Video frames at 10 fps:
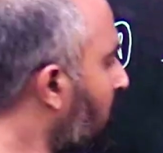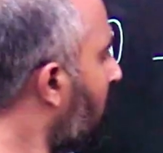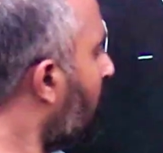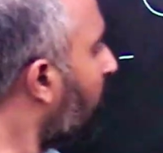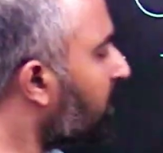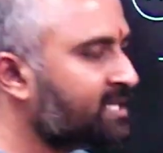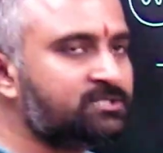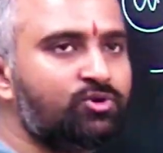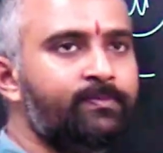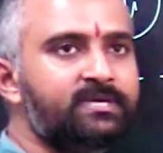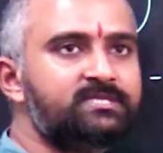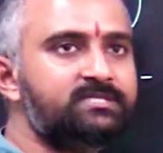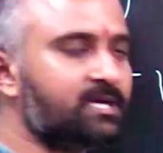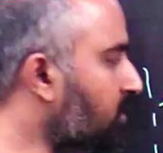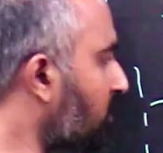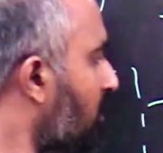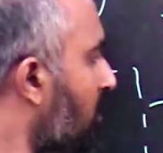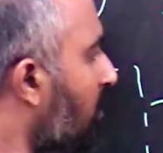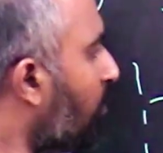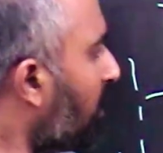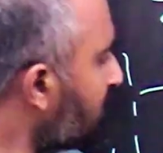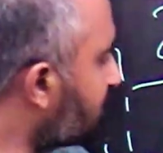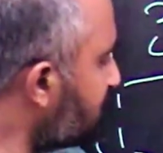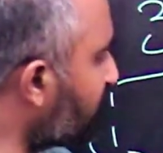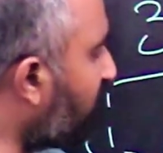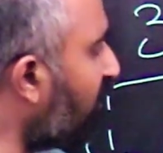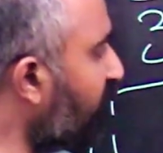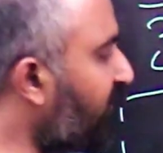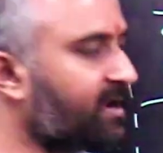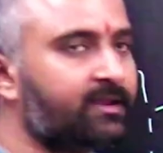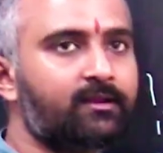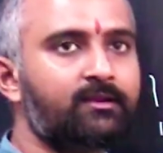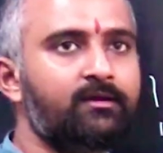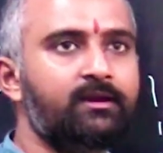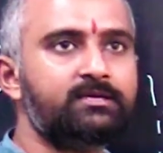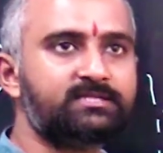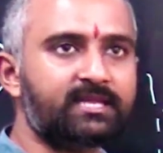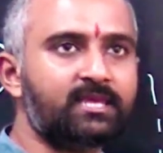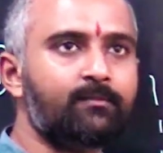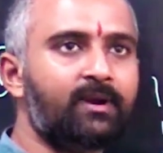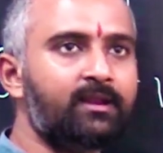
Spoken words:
What UPSC checked? What is this form factor? It is nothing but